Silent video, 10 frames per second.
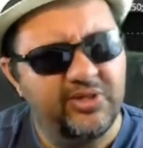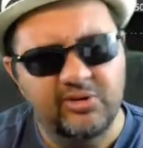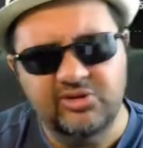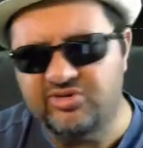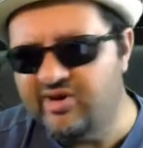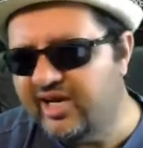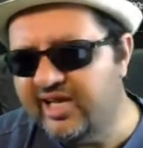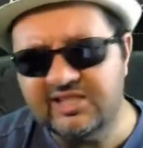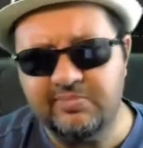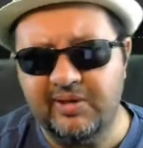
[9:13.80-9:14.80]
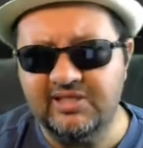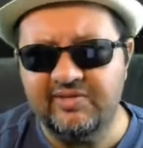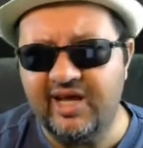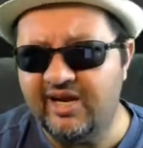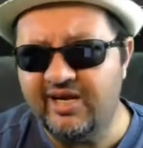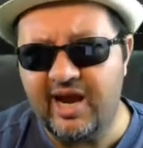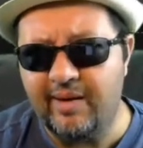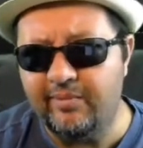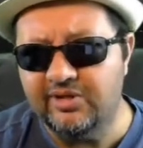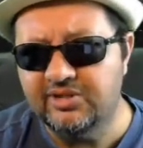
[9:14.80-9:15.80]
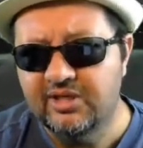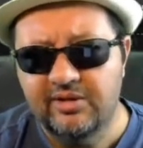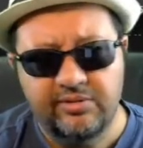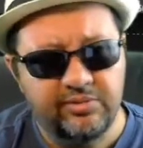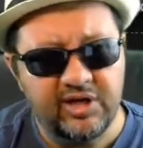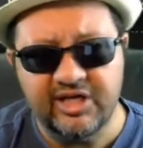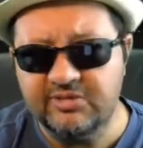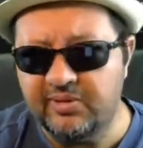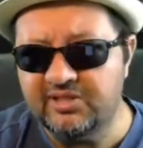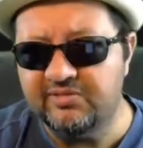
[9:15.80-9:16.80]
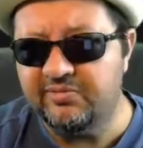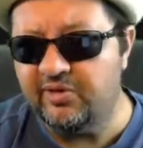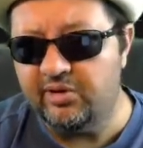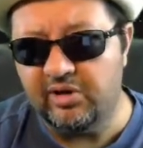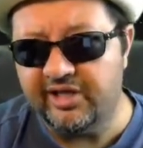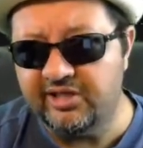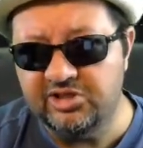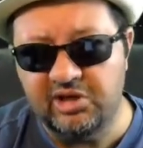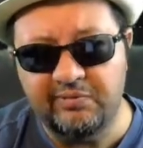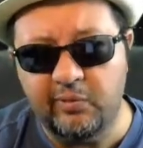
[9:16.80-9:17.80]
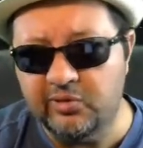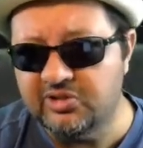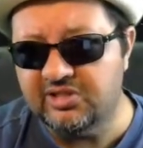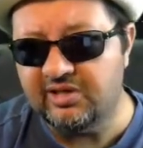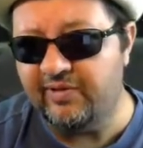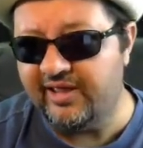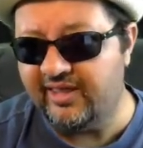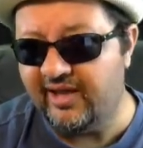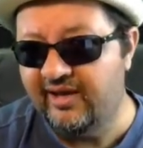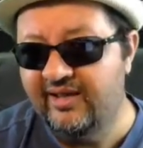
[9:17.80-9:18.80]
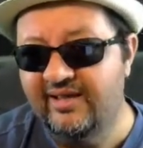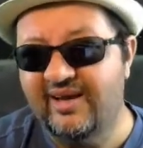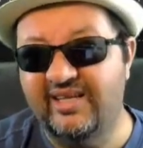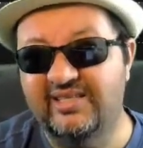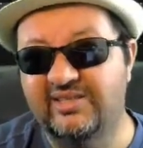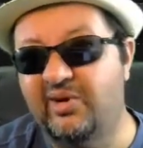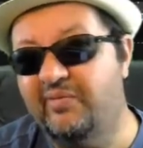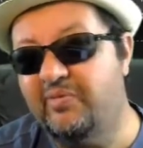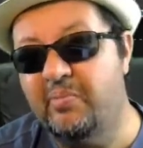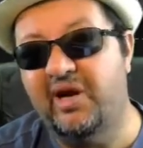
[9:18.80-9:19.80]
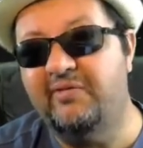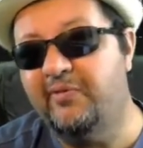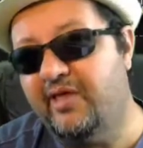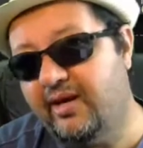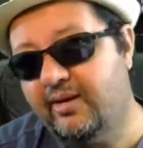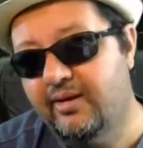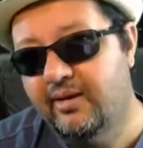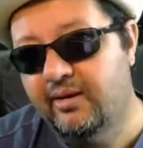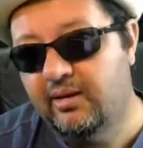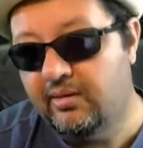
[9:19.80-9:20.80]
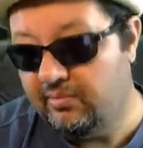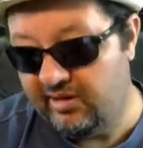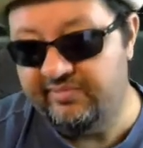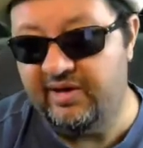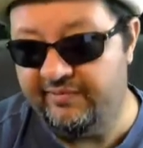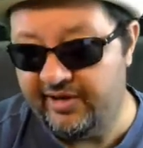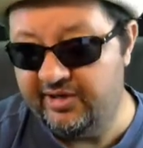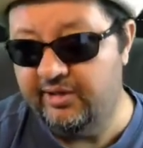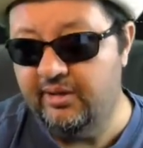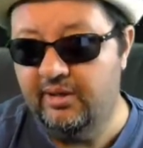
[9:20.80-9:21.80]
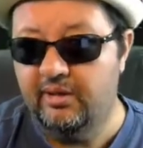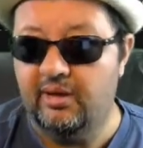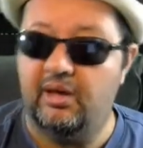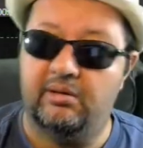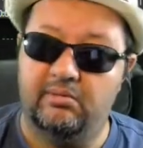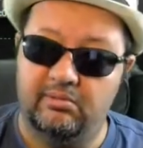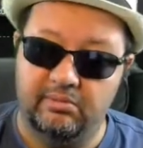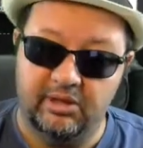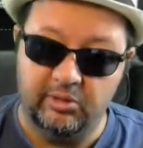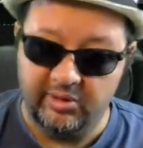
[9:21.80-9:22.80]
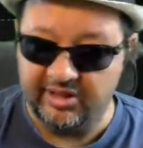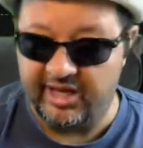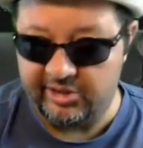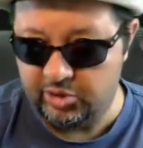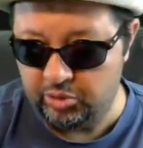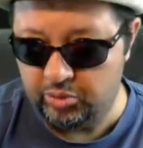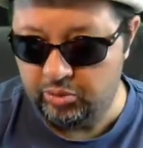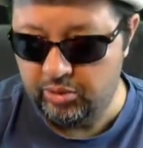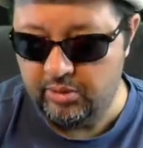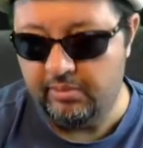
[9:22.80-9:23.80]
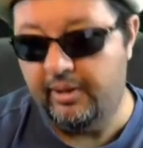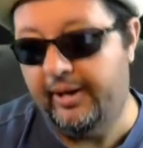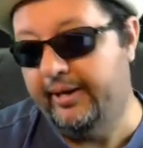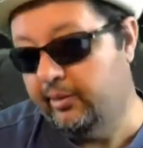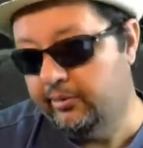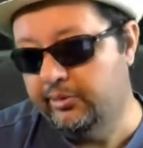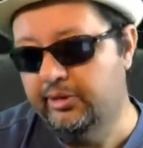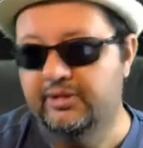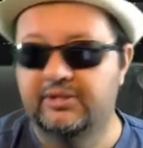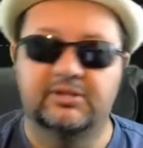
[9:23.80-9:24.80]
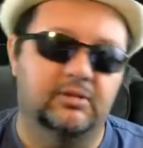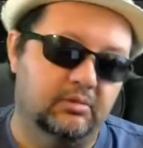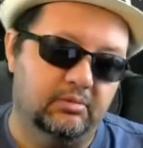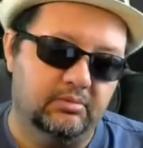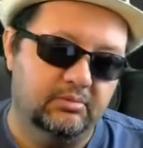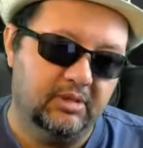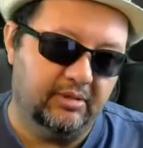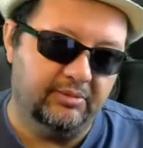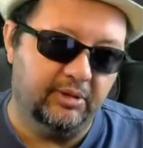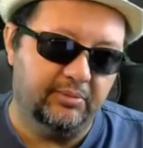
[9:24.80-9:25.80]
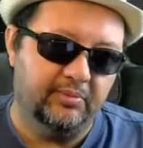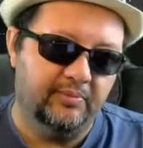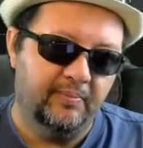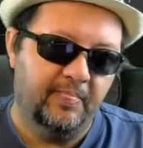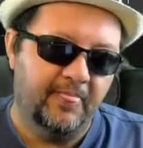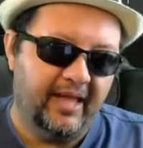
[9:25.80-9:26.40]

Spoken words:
with those really expensive Canon cameras, really expensive, you know, like the G4s and stuff like that. I just don't have the money for that. Believe me, if I did, I would be doing that too, but I don't, so yeah, done.